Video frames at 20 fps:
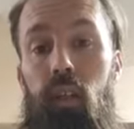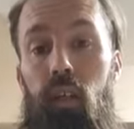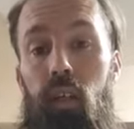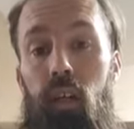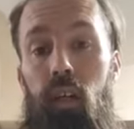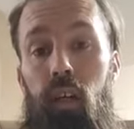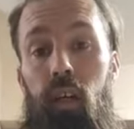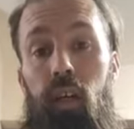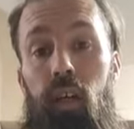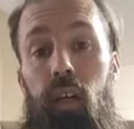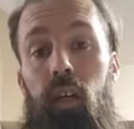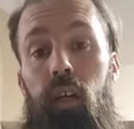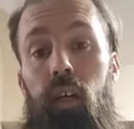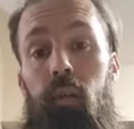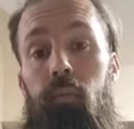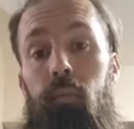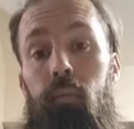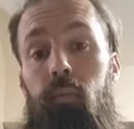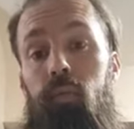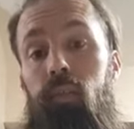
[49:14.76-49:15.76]

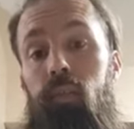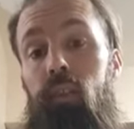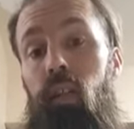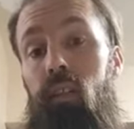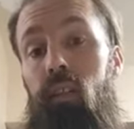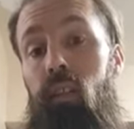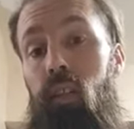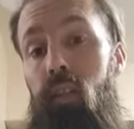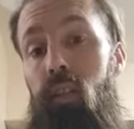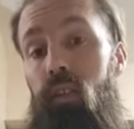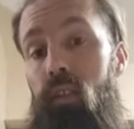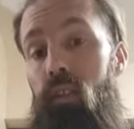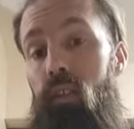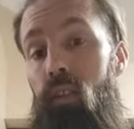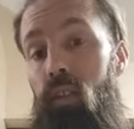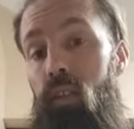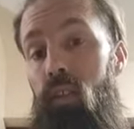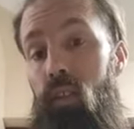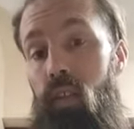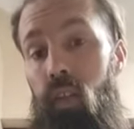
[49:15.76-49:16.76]
um, does
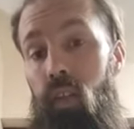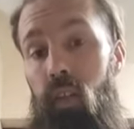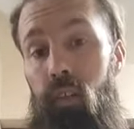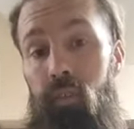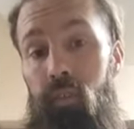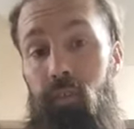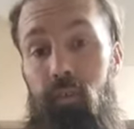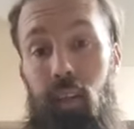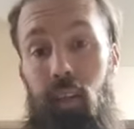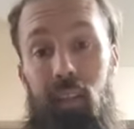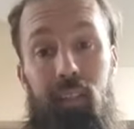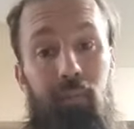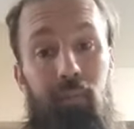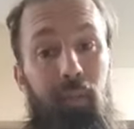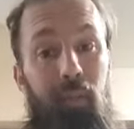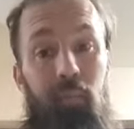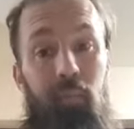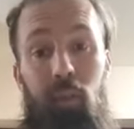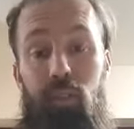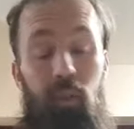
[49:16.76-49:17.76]
it affect my
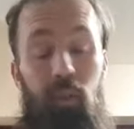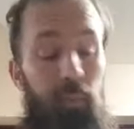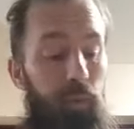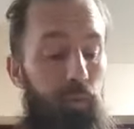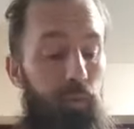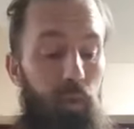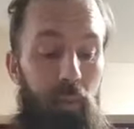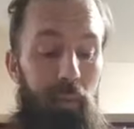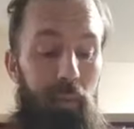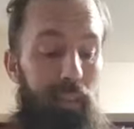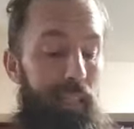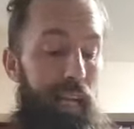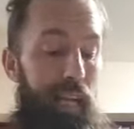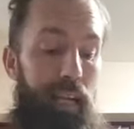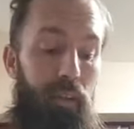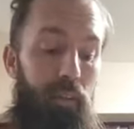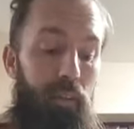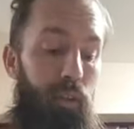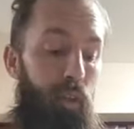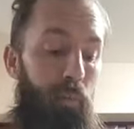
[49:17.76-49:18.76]
muscle performance? I
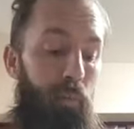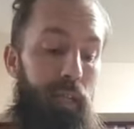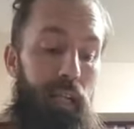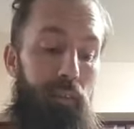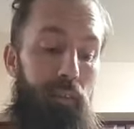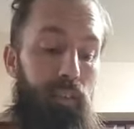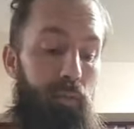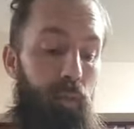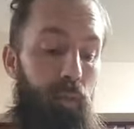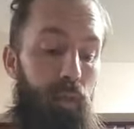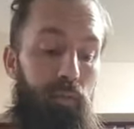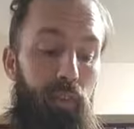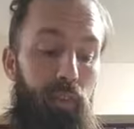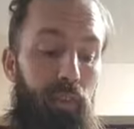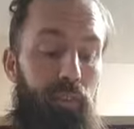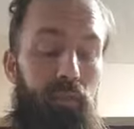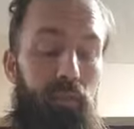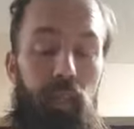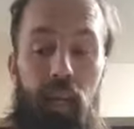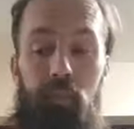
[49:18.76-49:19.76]
don't know, man. I've smoked
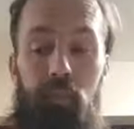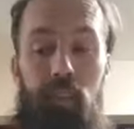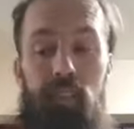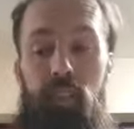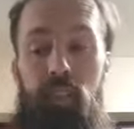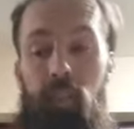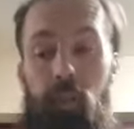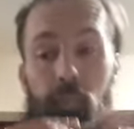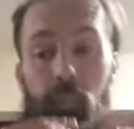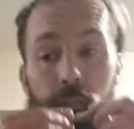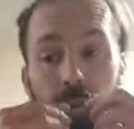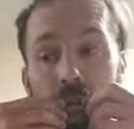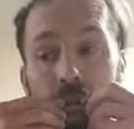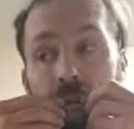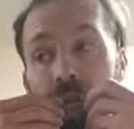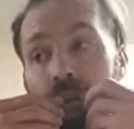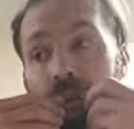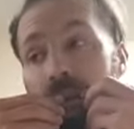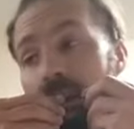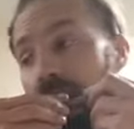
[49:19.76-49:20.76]
for every single,
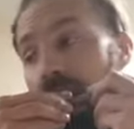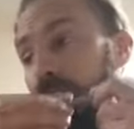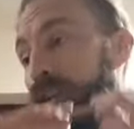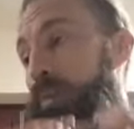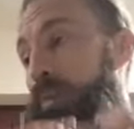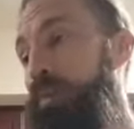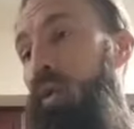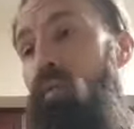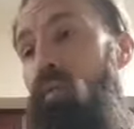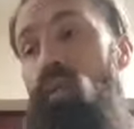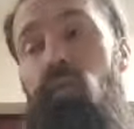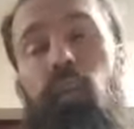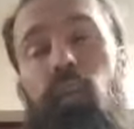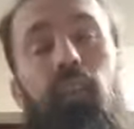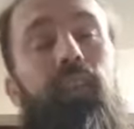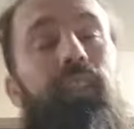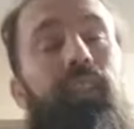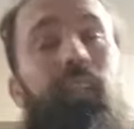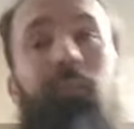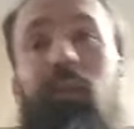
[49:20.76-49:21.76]
every move you've
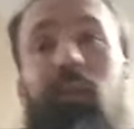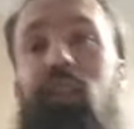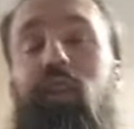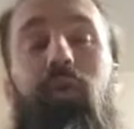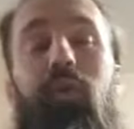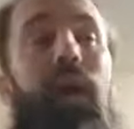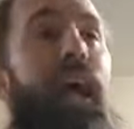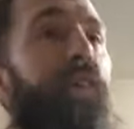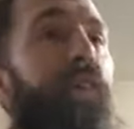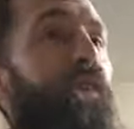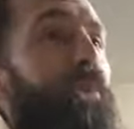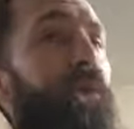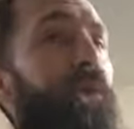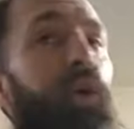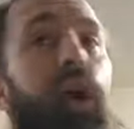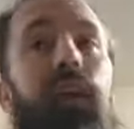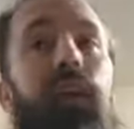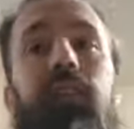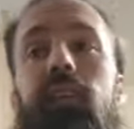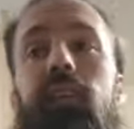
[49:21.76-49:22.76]
ever seen me do, every pro athlete